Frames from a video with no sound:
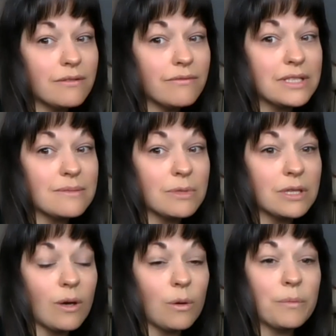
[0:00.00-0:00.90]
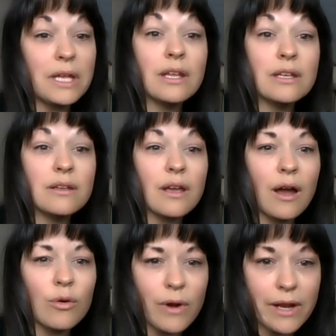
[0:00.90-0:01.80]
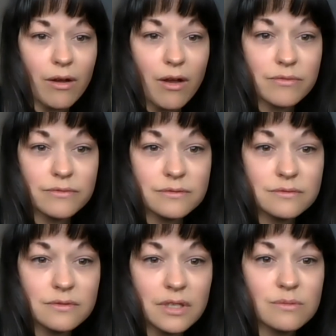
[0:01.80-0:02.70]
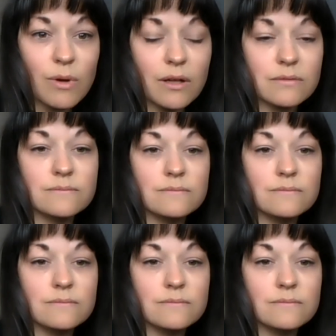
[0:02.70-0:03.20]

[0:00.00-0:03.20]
an investment, though, and a write off right. as well